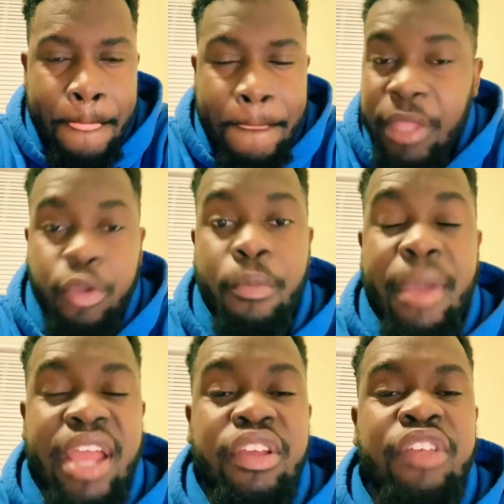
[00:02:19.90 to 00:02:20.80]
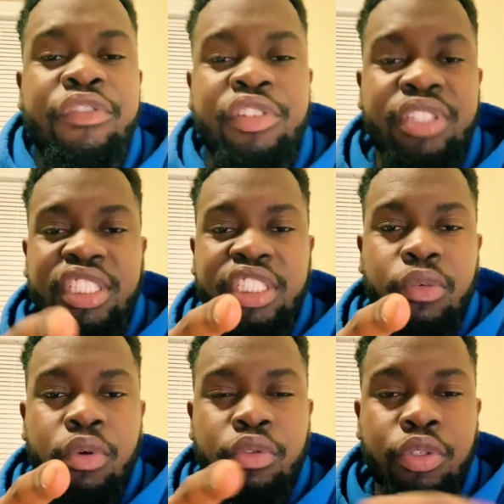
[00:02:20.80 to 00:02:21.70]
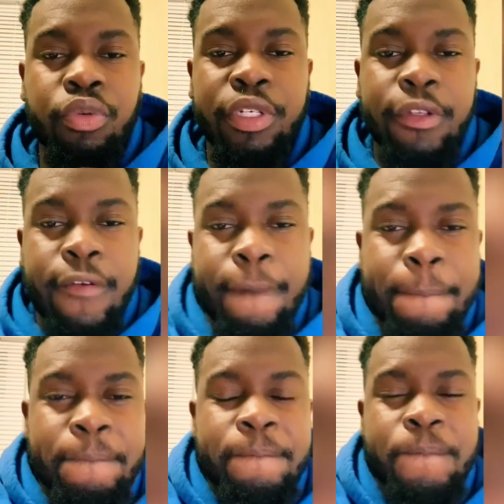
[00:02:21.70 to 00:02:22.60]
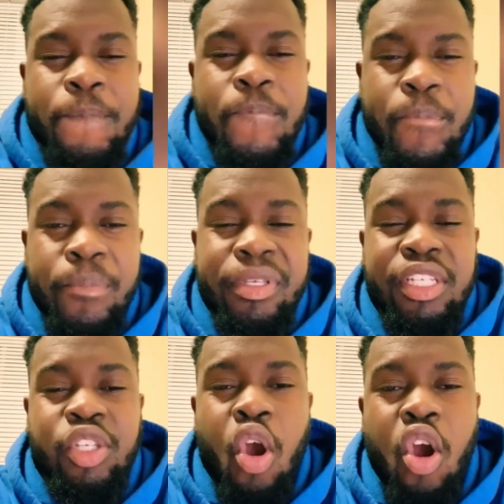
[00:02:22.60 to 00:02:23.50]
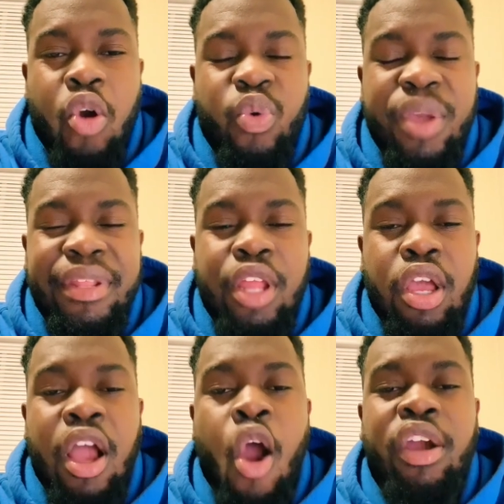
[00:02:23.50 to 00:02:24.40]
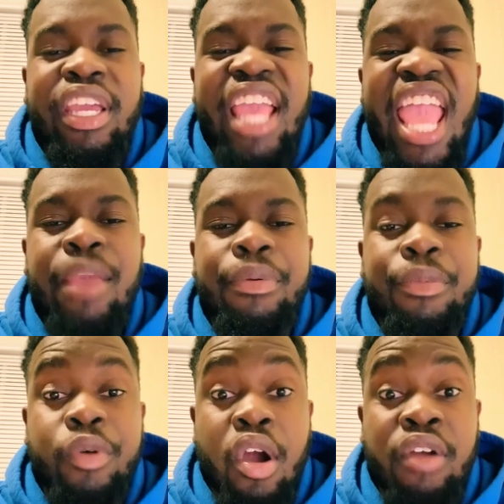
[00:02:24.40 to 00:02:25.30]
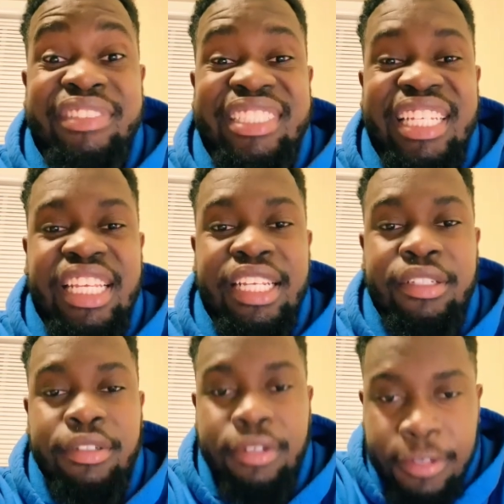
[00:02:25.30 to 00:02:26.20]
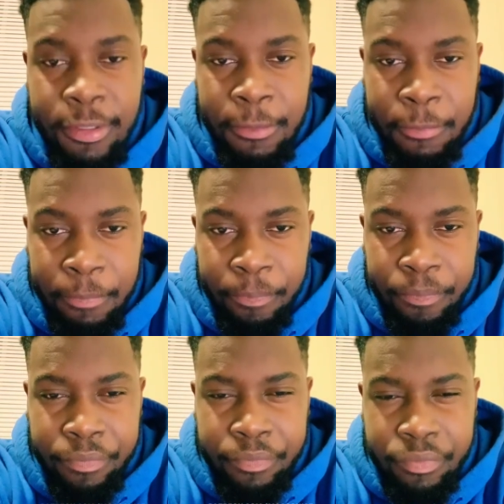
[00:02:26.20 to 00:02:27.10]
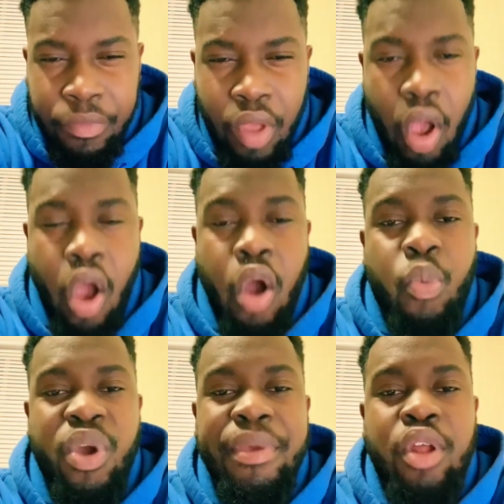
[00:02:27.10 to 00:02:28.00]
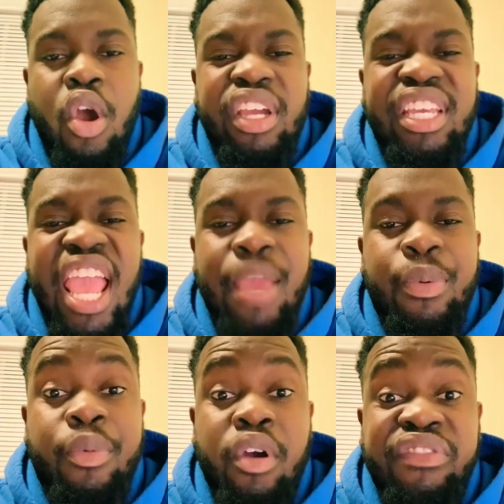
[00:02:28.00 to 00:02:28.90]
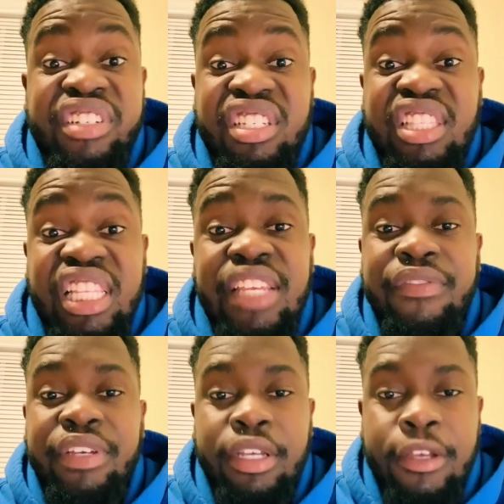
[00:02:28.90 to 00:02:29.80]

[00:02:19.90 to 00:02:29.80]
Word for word: It don't matter if you think she won't do it because all women are capable of cheating. All women are capable of just leaving.